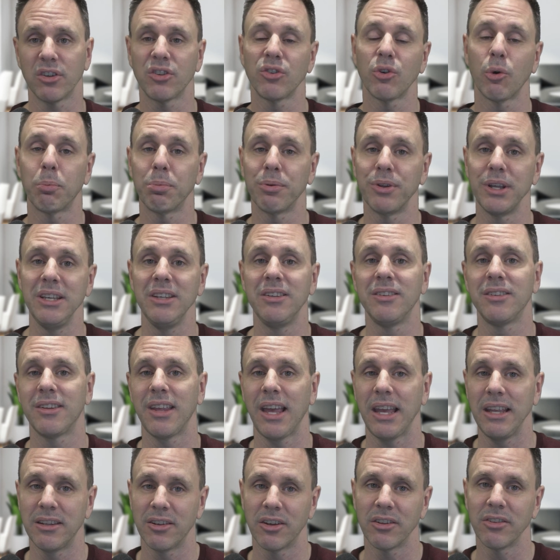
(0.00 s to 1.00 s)
So please
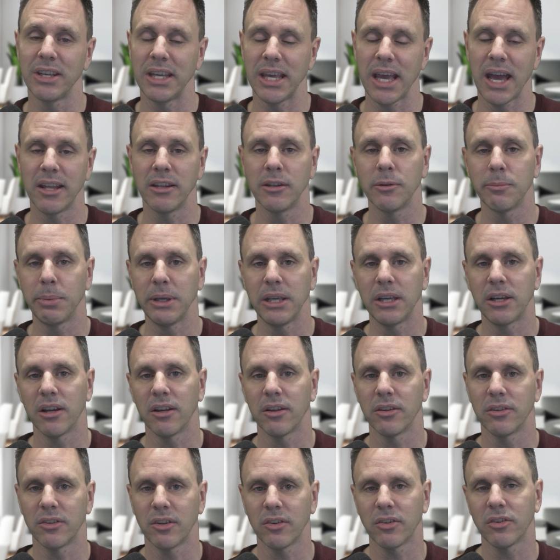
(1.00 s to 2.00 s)
stay till the end,
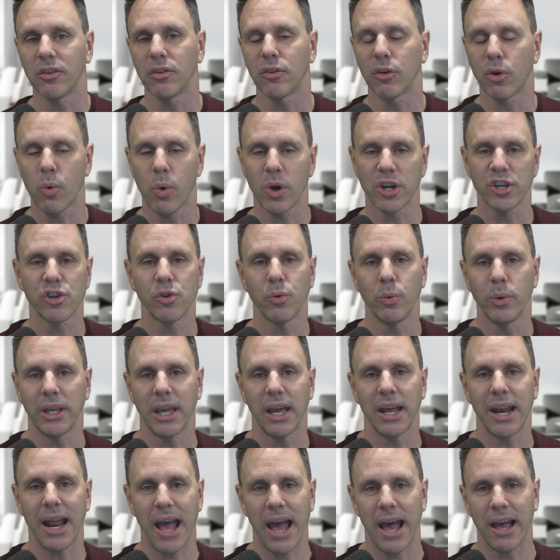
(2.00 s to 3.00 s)
because this is a question we get
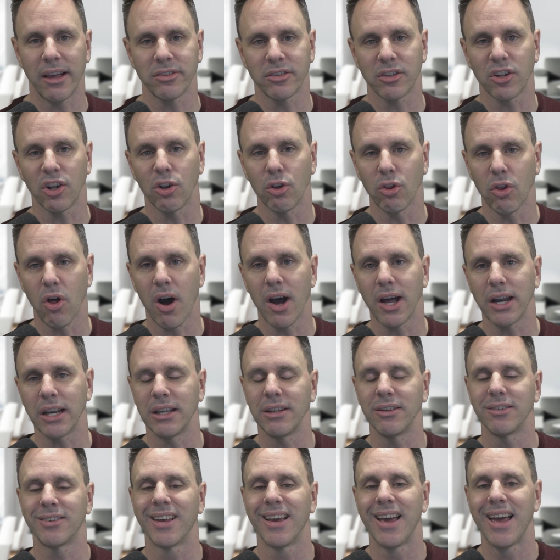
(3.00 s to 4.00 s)
asked a lot,
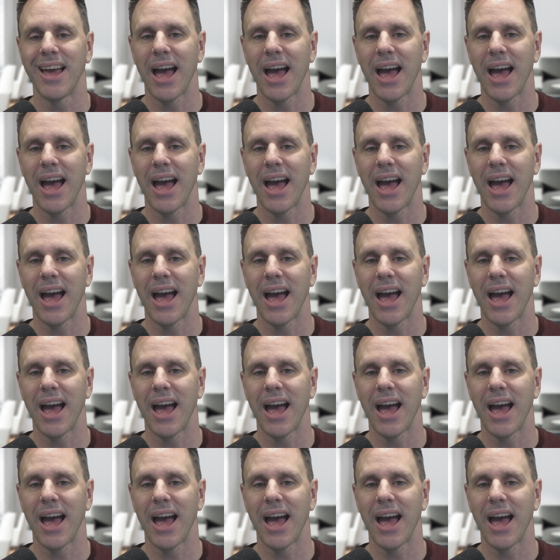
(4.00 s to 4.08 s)
is